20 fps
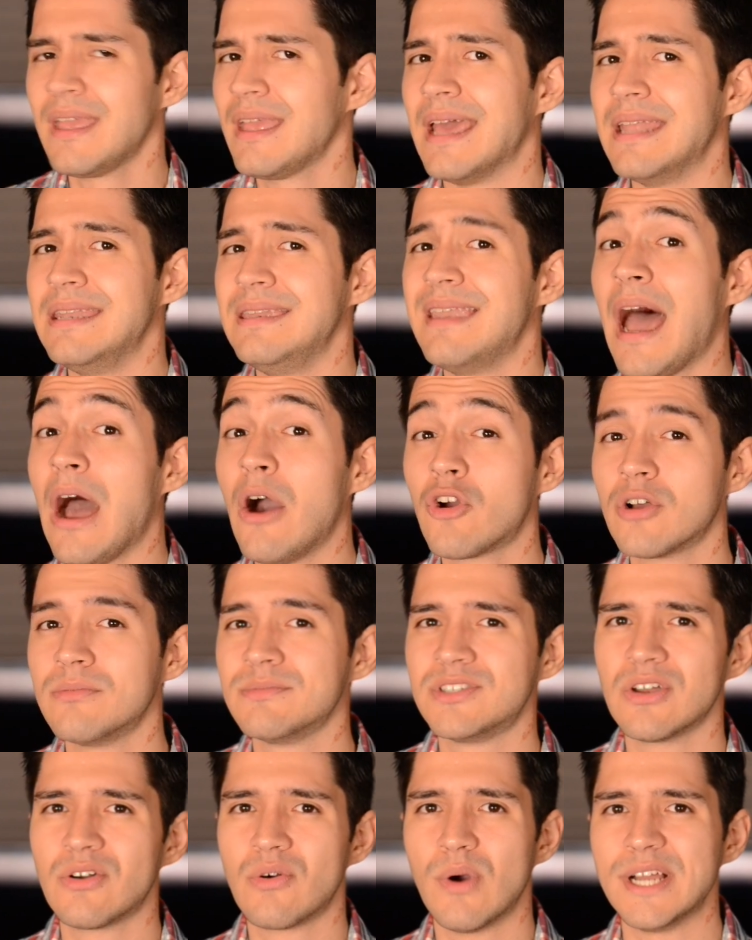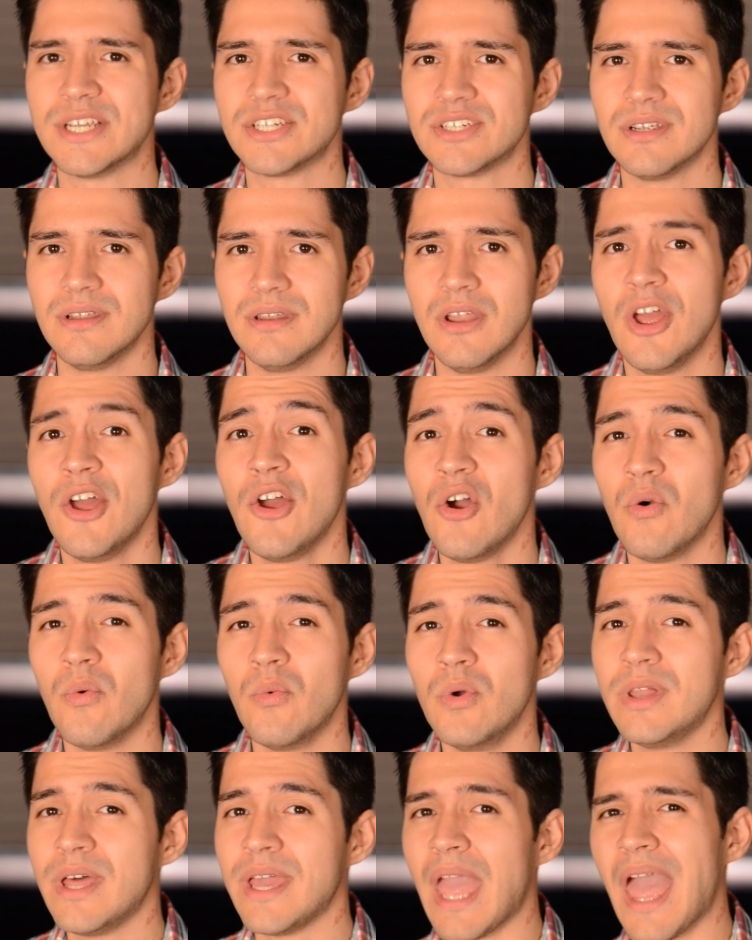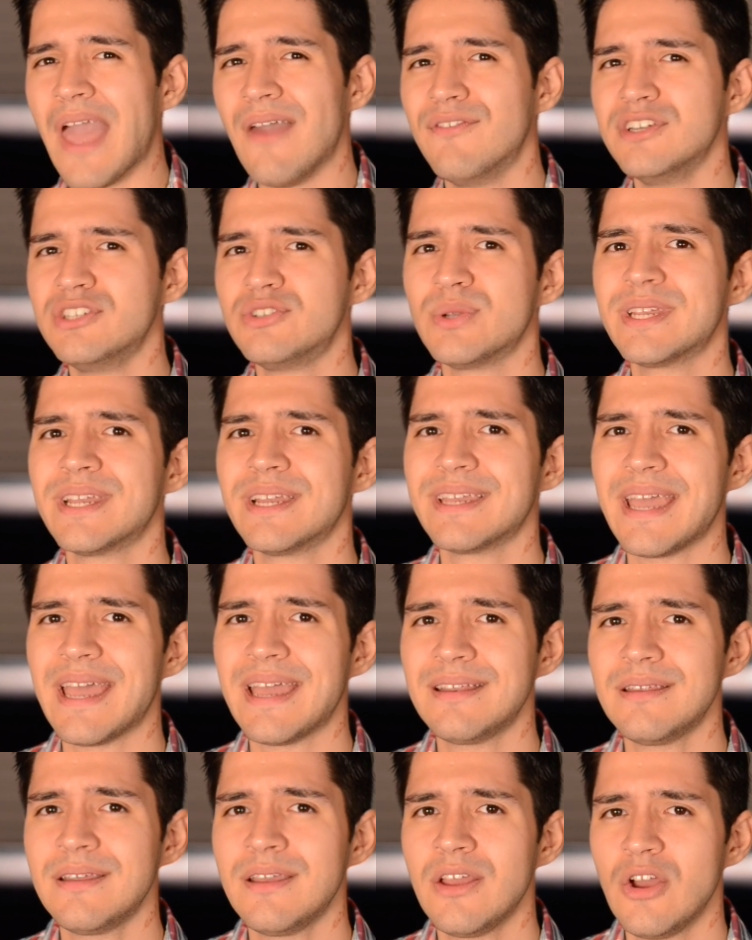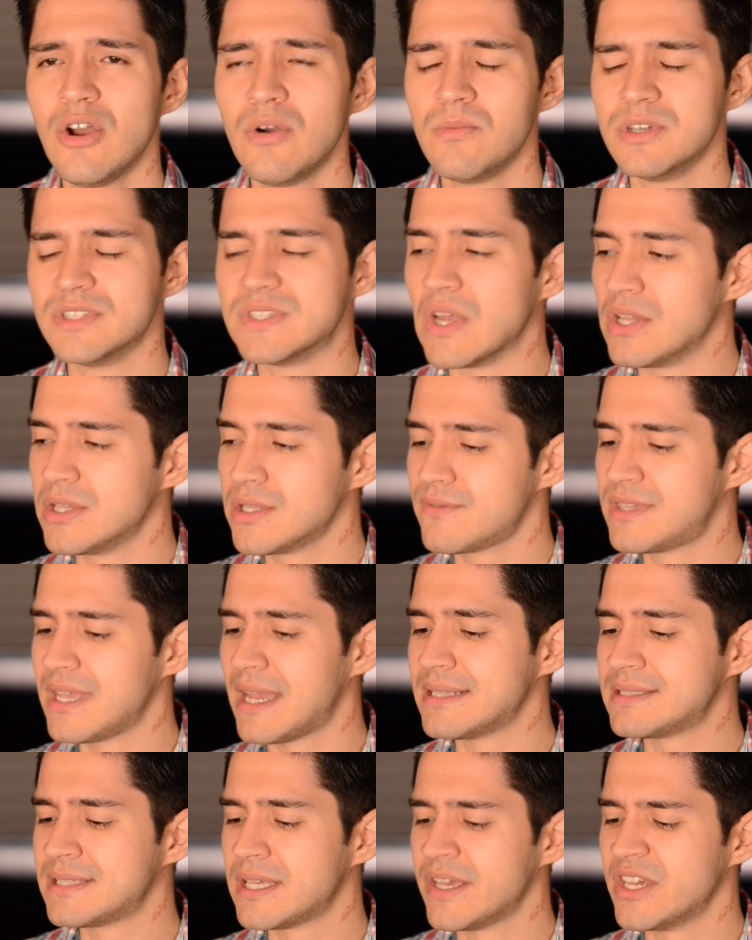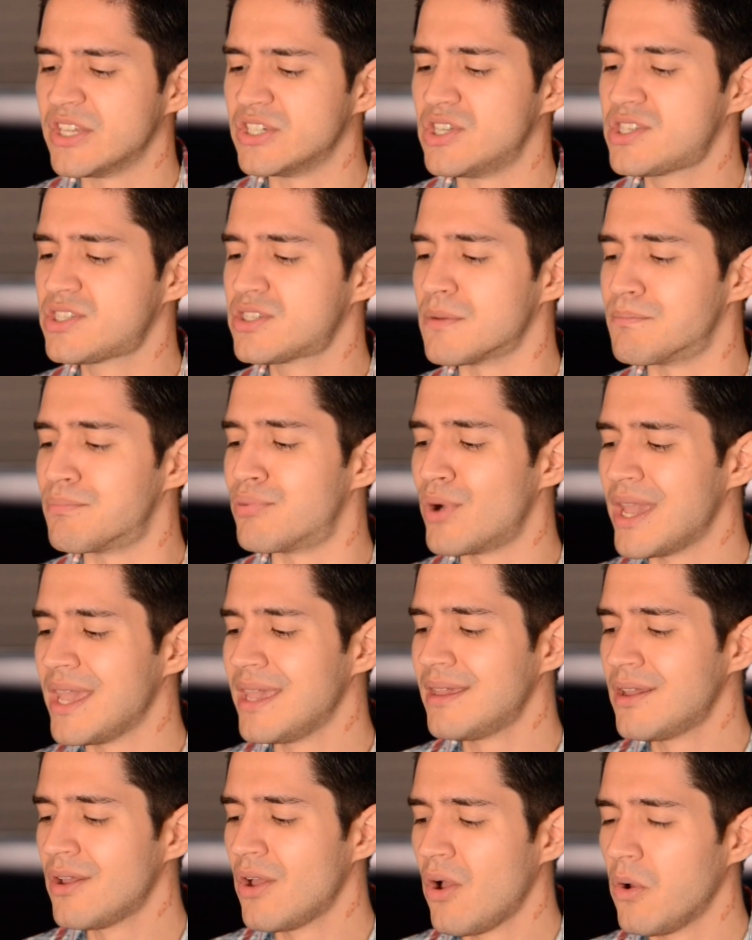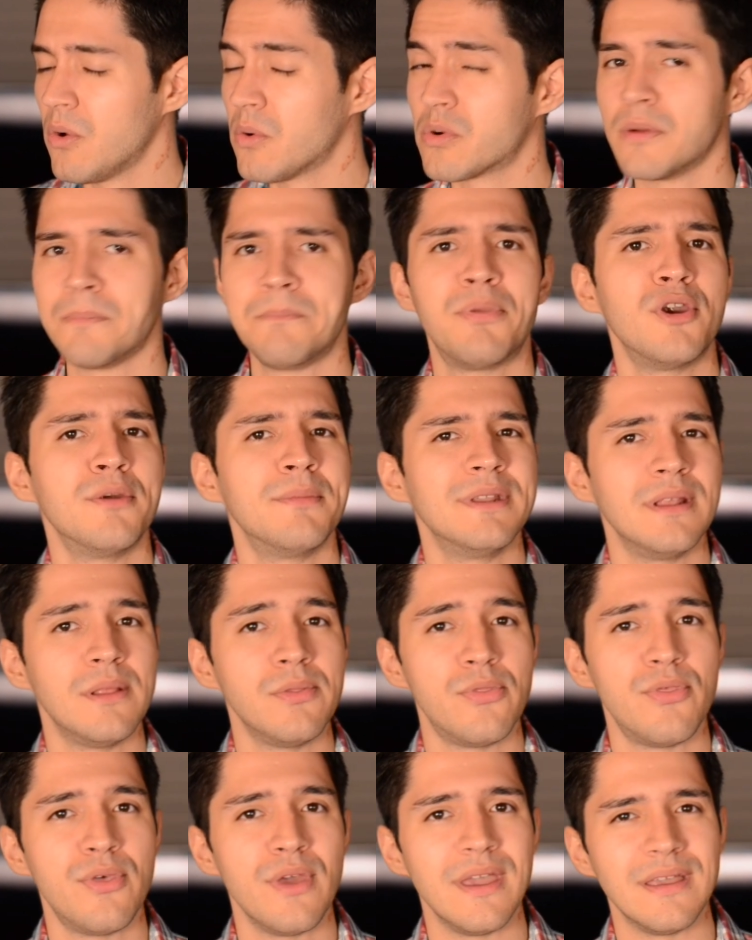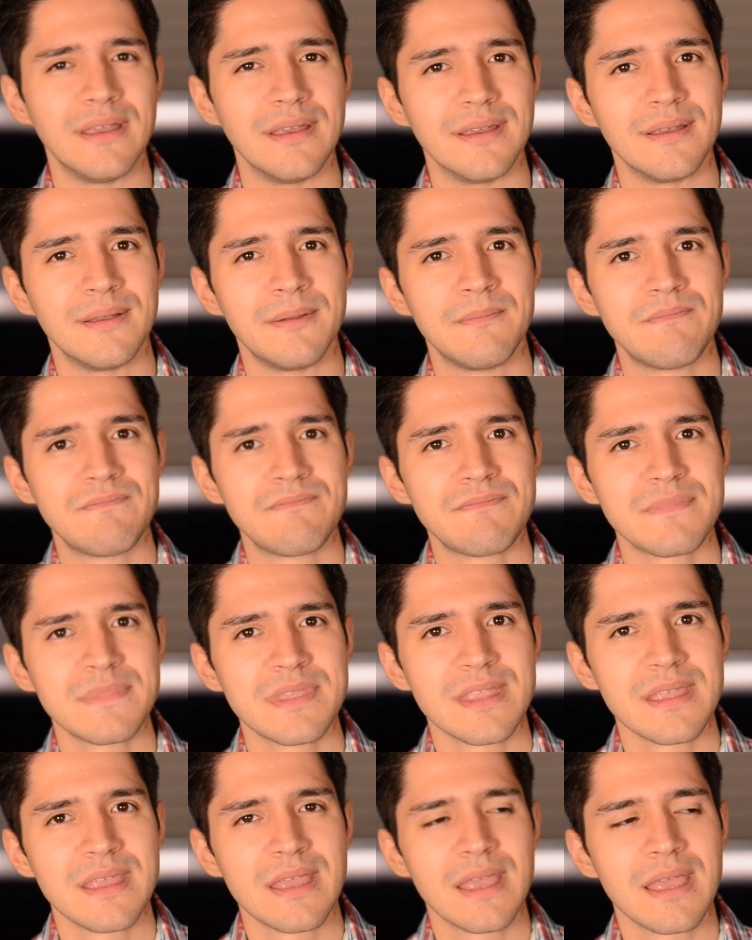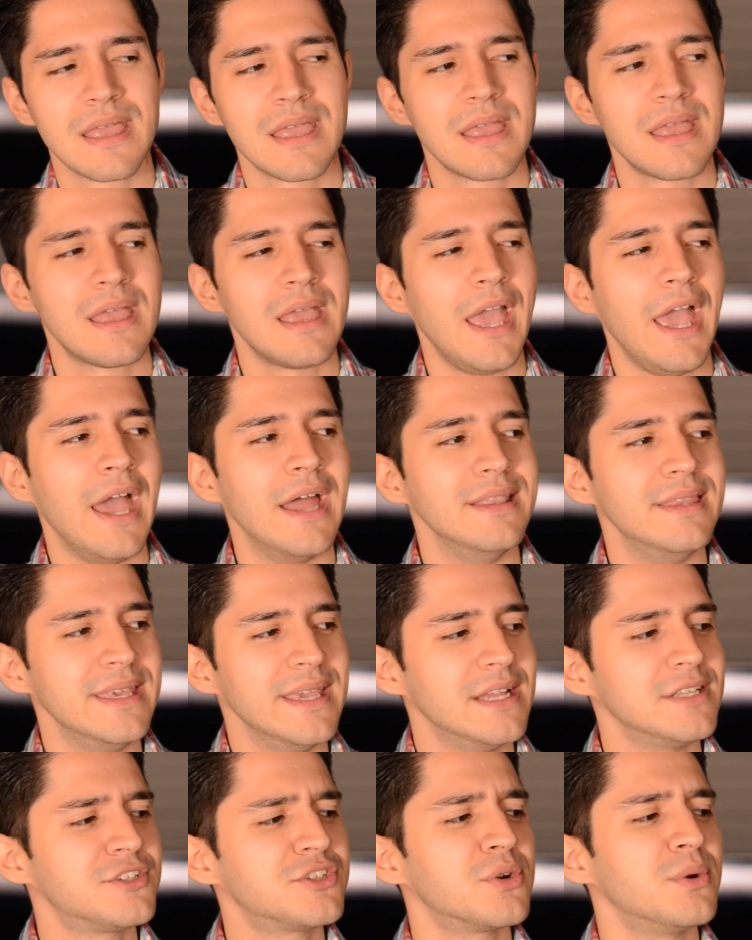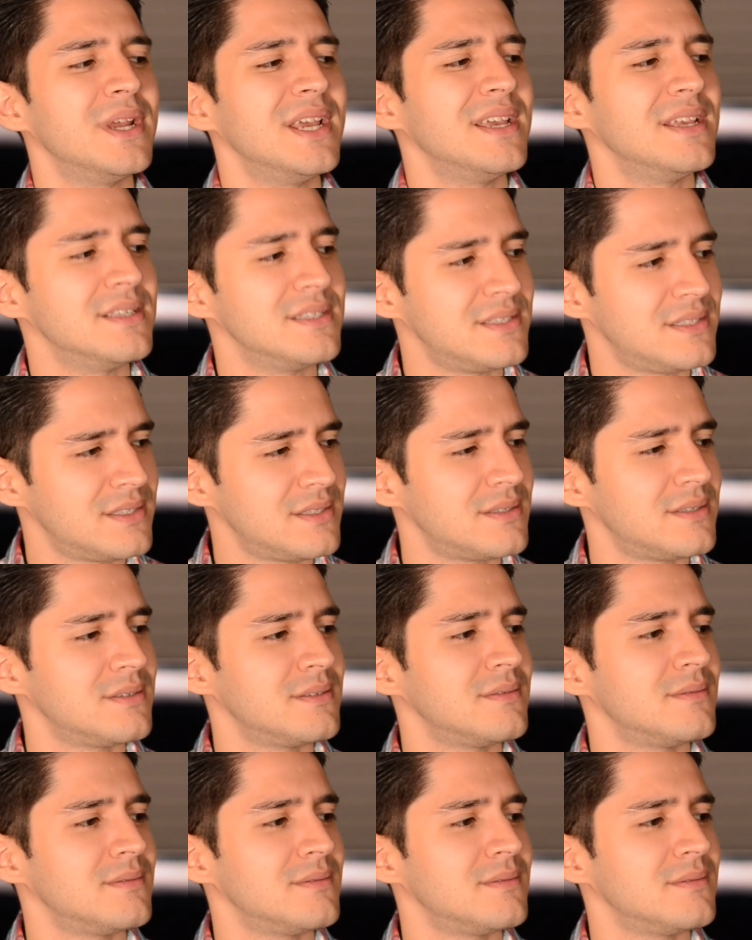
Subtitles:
And now comes the question, will I ever drink again? Was all of that just a break or a permanent thing? And the answer is,